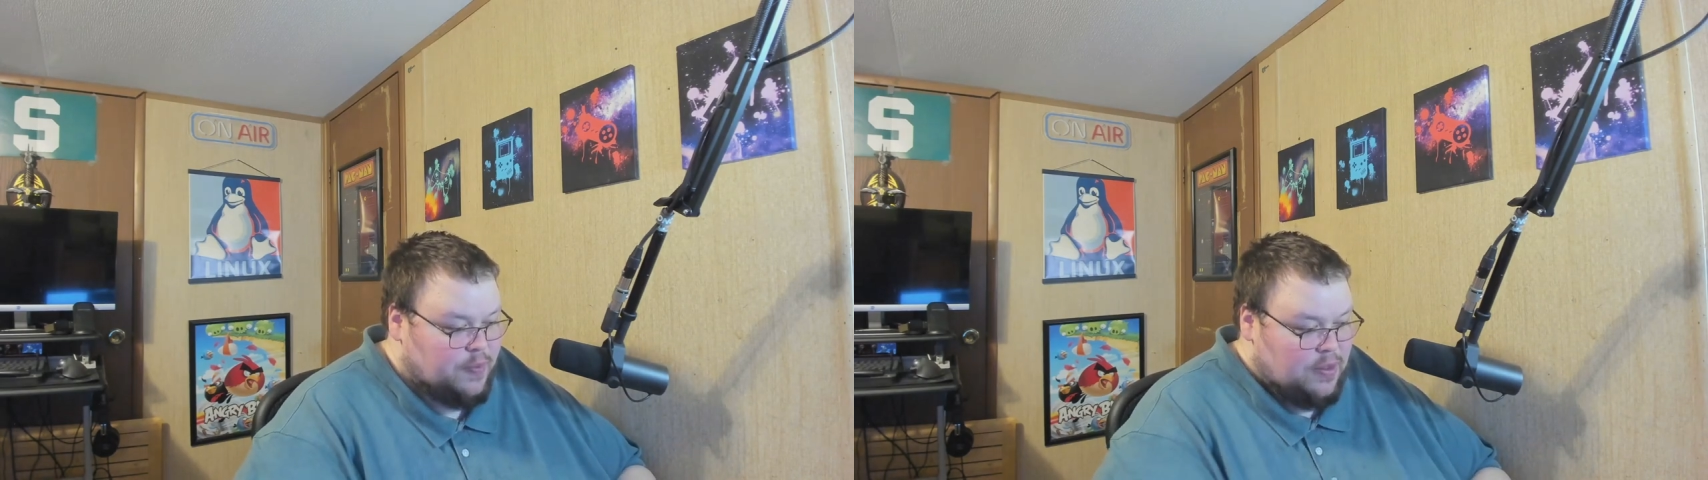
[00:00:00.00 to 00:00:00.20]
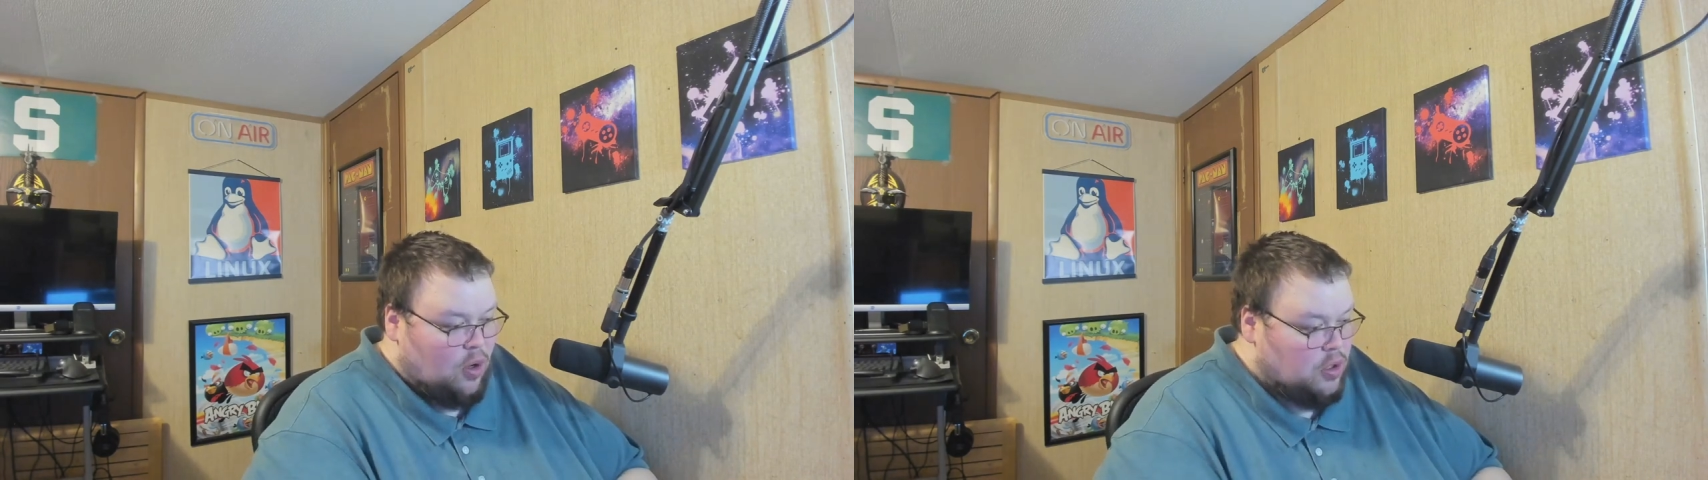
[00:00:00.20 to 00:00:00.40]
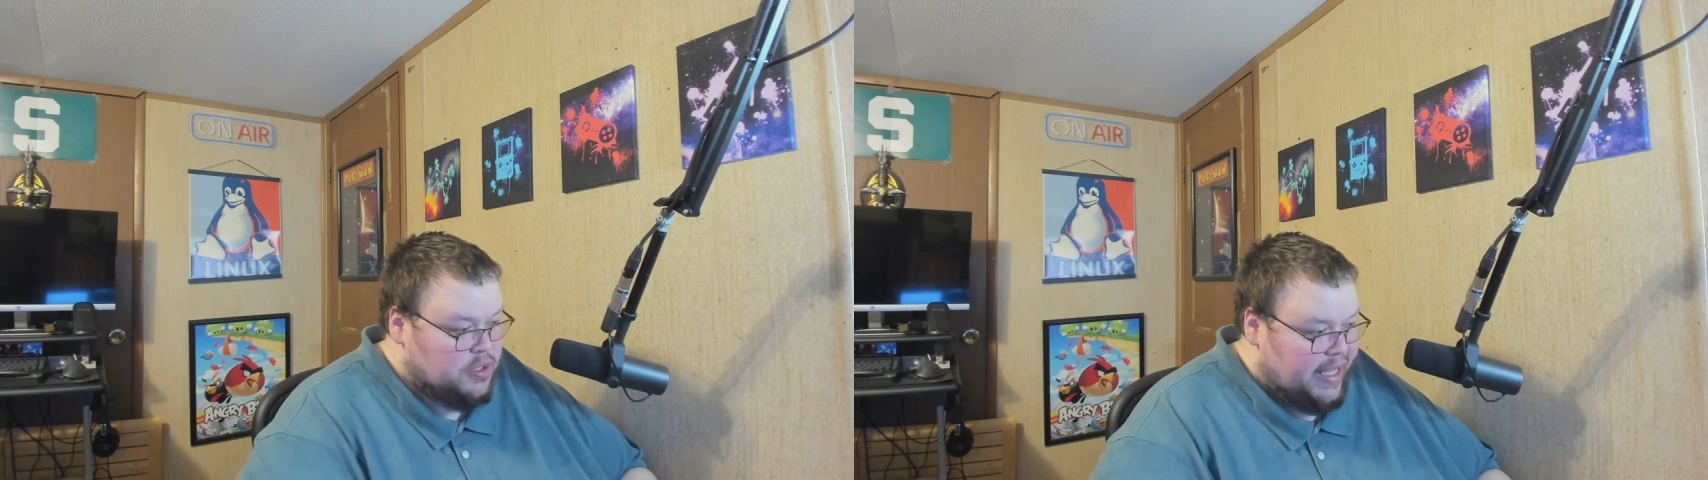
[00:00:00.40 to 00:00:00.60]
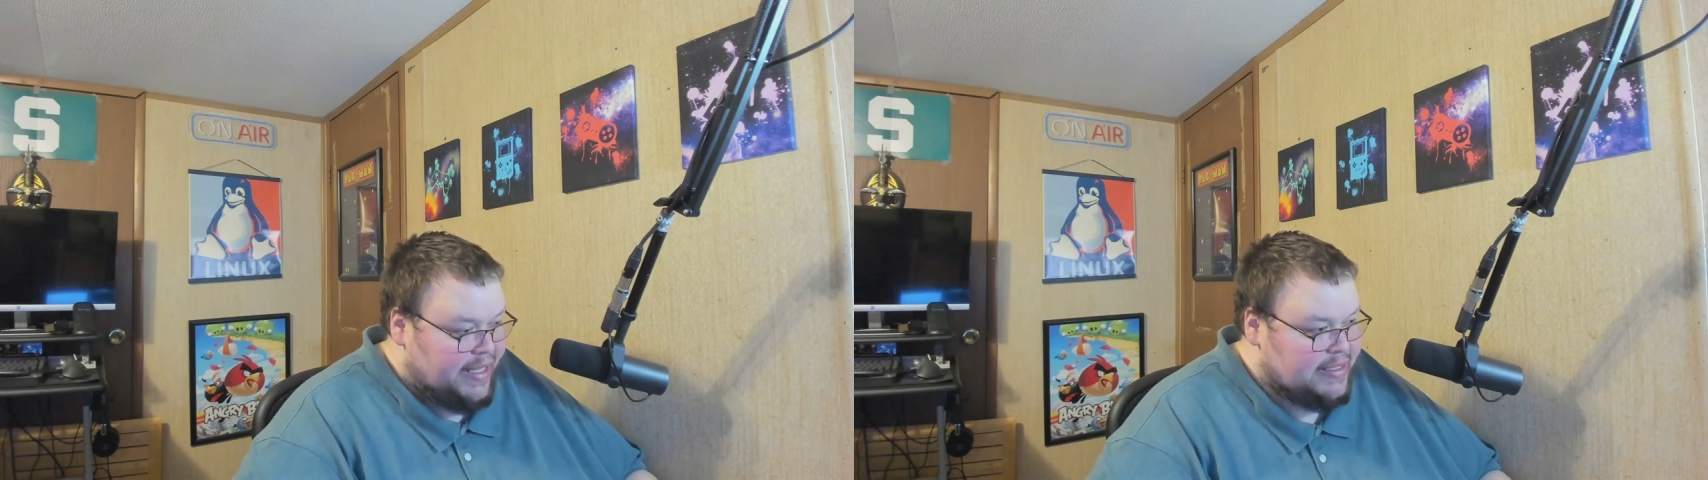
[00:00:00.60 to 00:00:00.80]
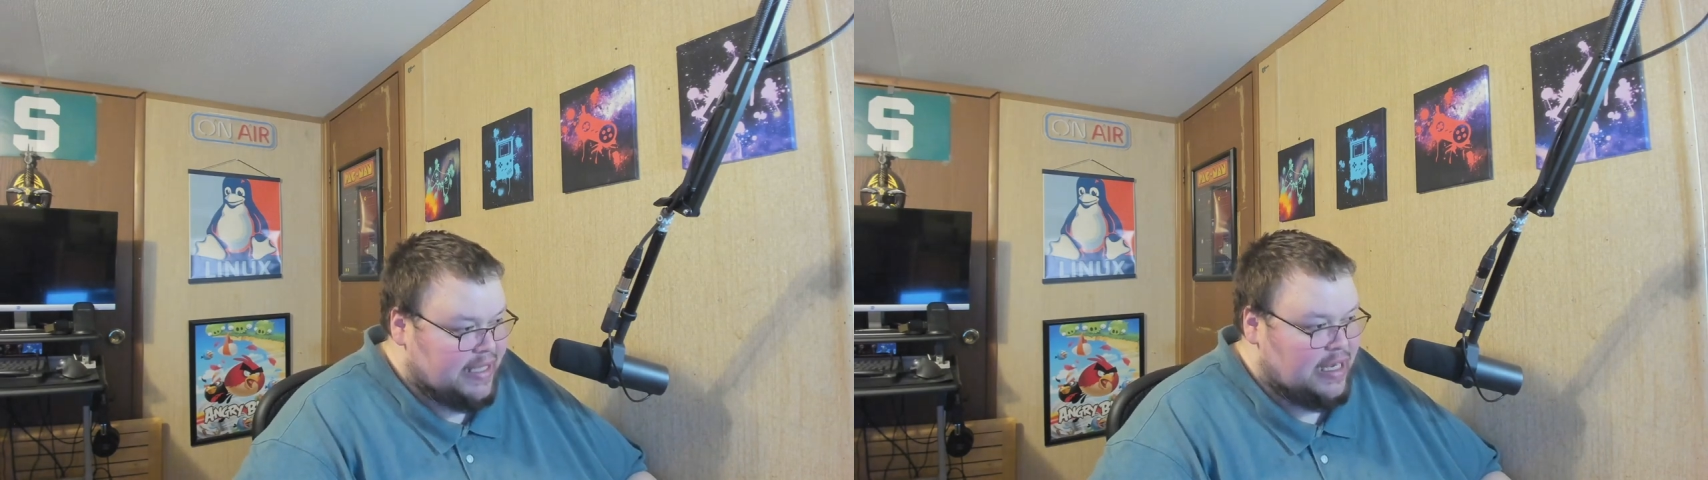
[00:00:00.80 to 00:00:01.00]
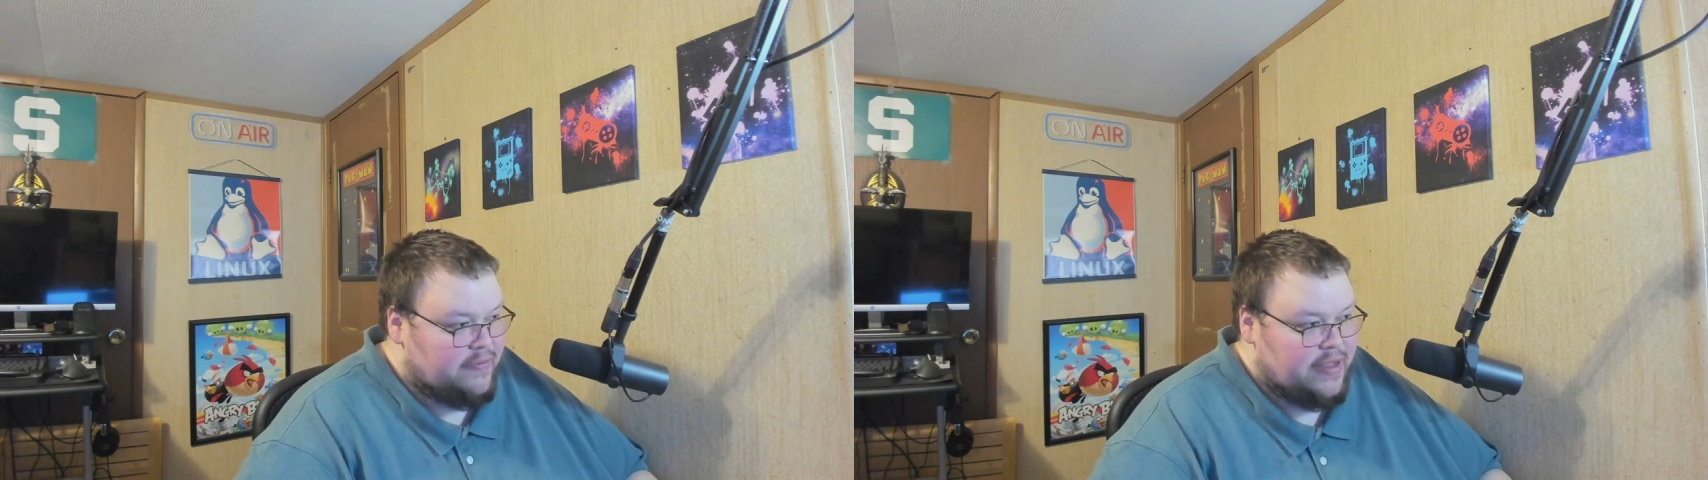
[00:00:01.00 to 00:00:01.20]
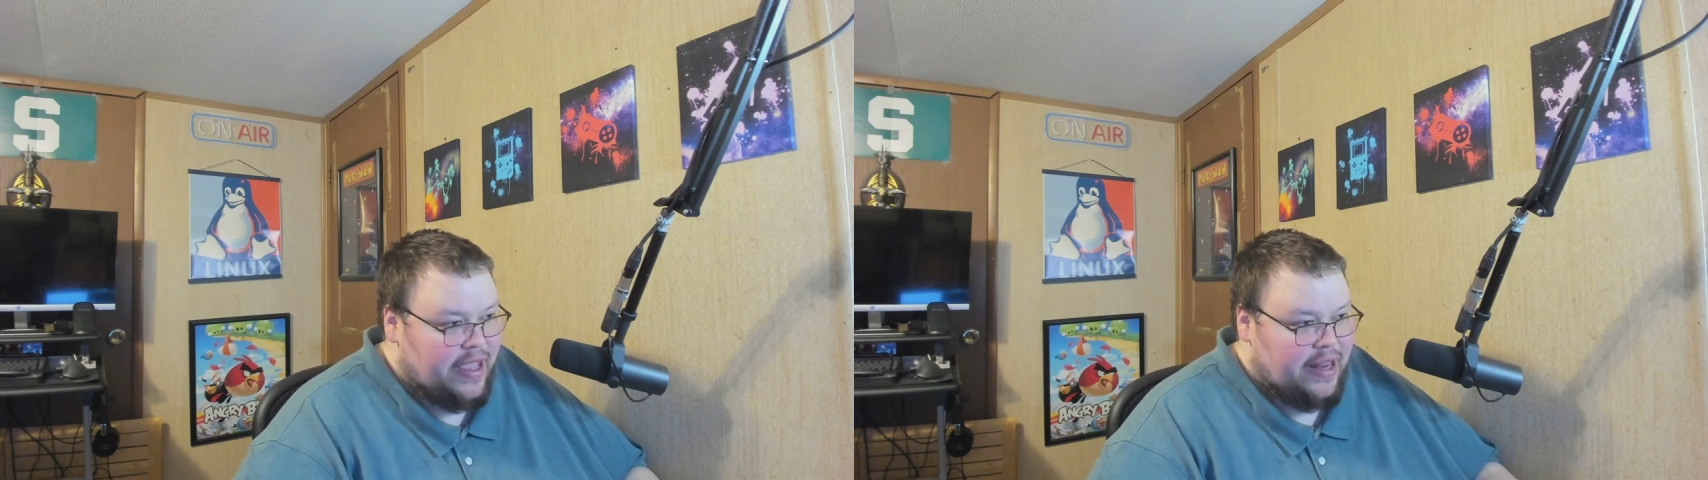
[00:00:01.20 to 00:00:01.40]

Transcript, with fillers: spend all day inside of it